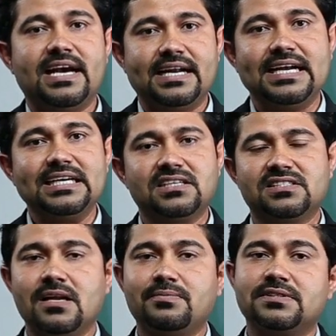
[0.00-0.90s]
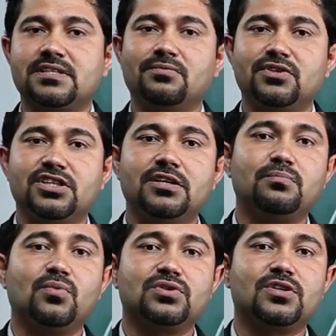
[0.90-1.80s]
and that itself is
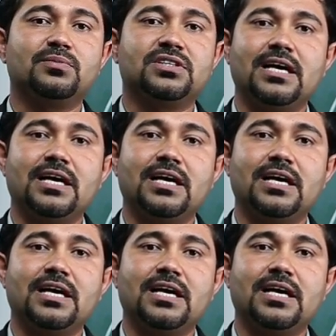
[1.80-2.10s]
sufficient most of the